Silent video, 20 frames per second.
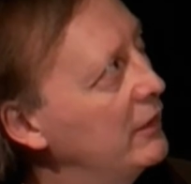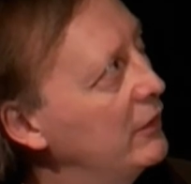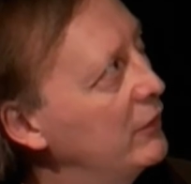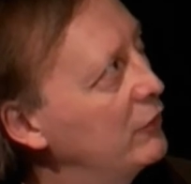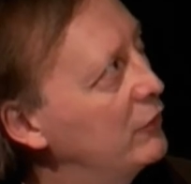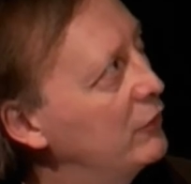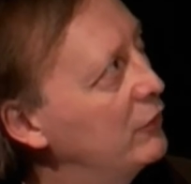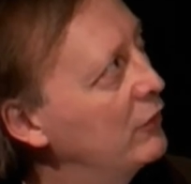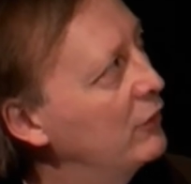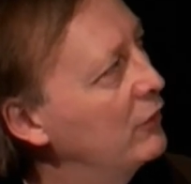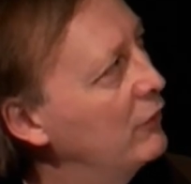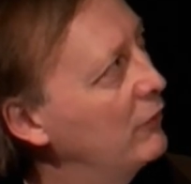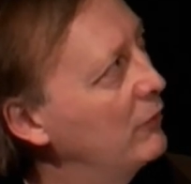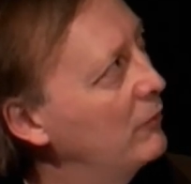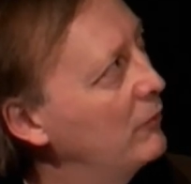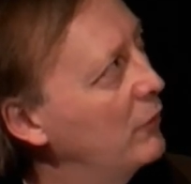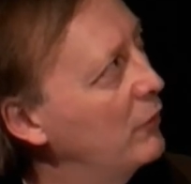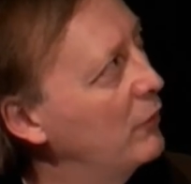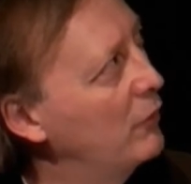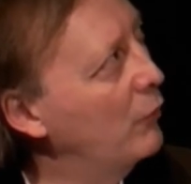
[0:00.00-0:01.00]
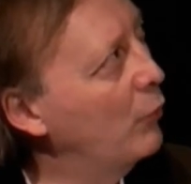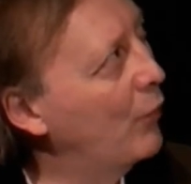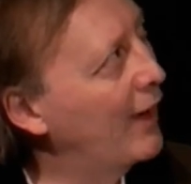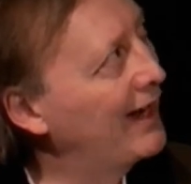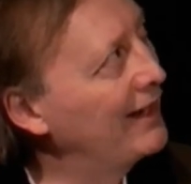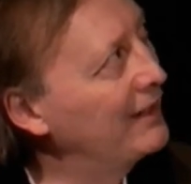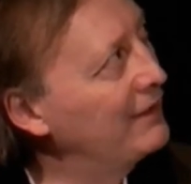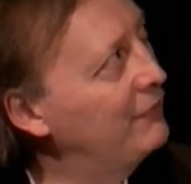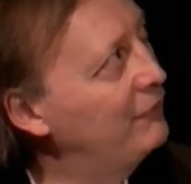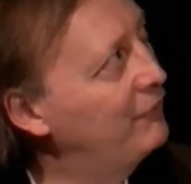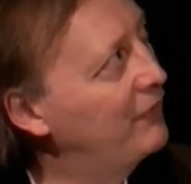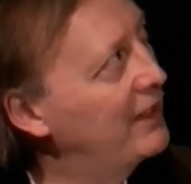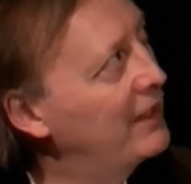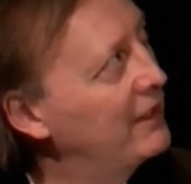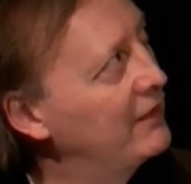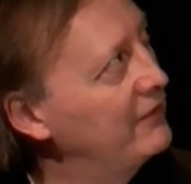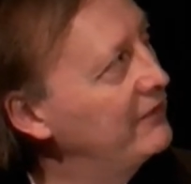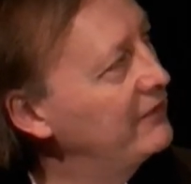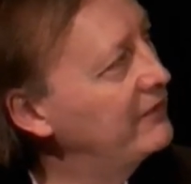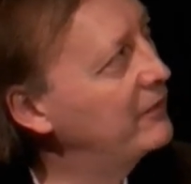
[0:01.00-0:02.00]
the white
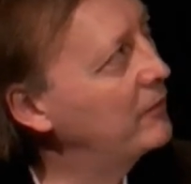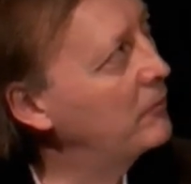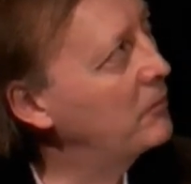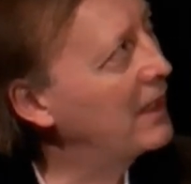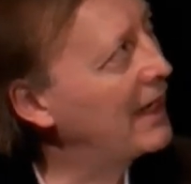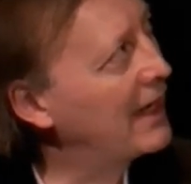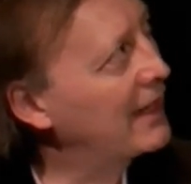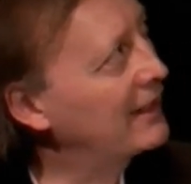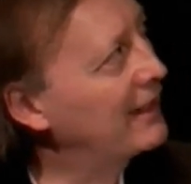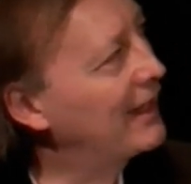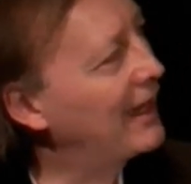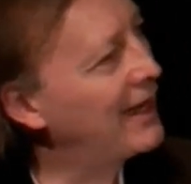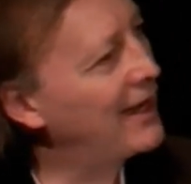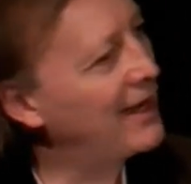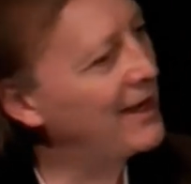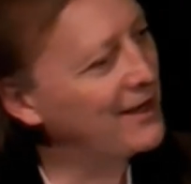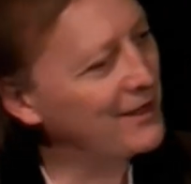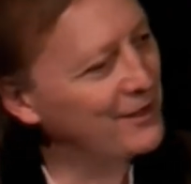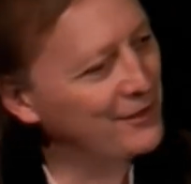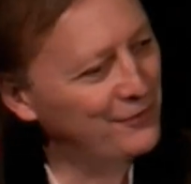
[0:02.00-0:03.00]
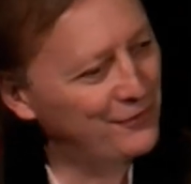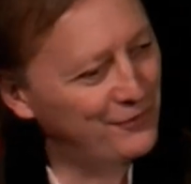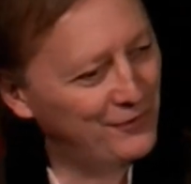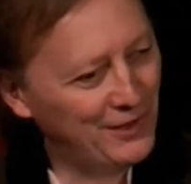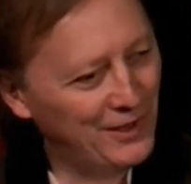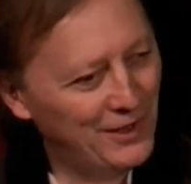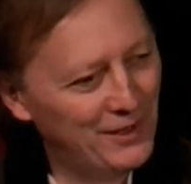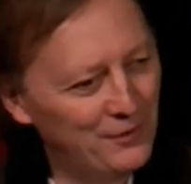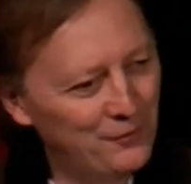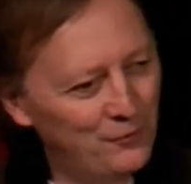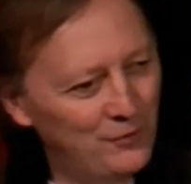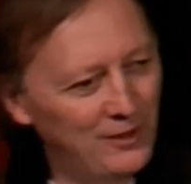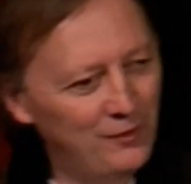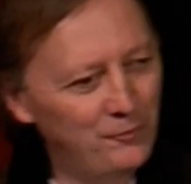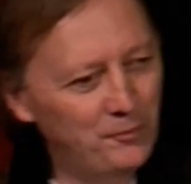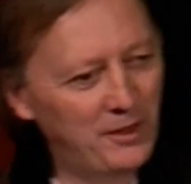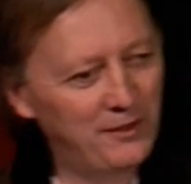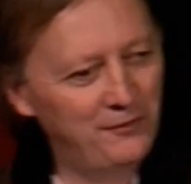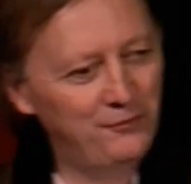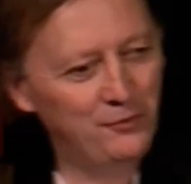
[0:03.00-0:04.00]
face, black eyes, and the
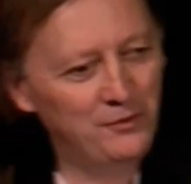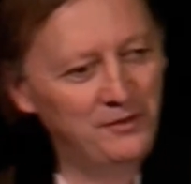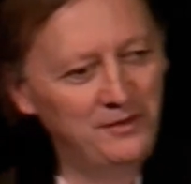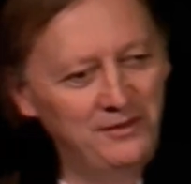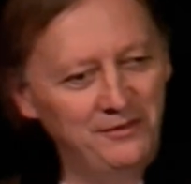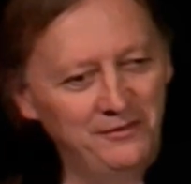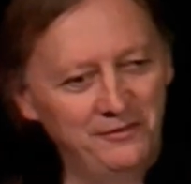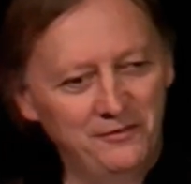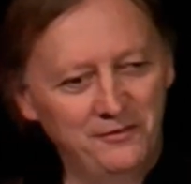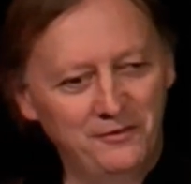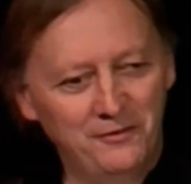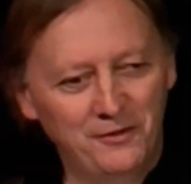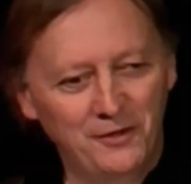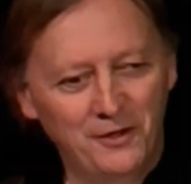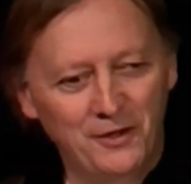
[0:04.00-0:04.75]
expressionist